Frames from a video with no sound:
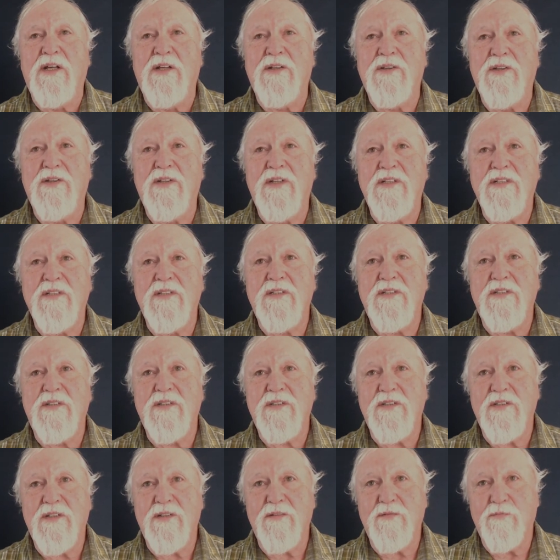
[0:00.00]
this
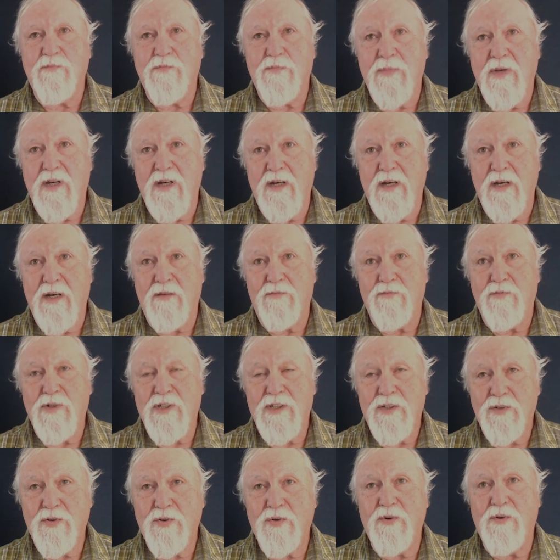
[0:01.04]

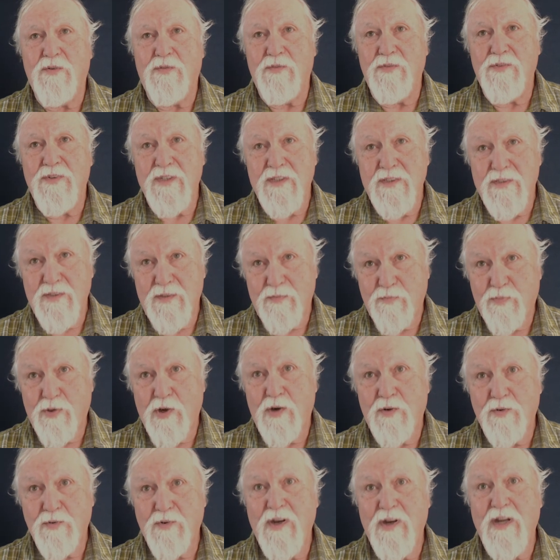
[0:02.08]
this
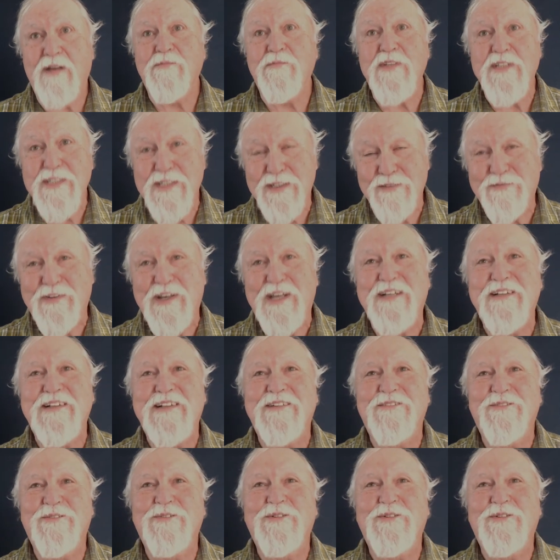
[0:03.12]
program, this event